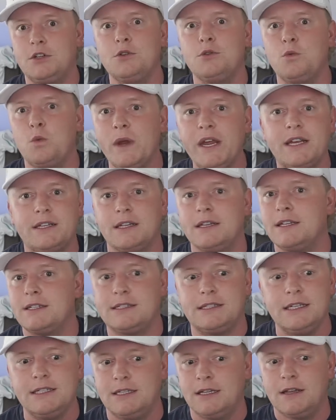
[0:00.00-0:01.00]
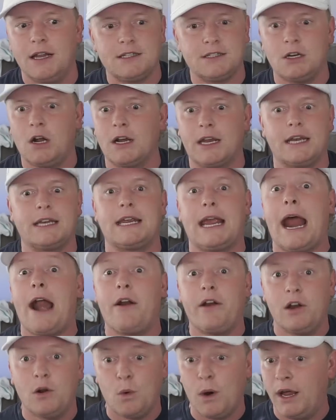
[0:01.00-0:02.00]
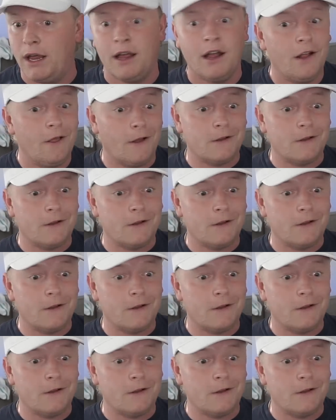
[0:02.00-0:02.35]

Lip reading: weeks in the season. Let's not get carried away.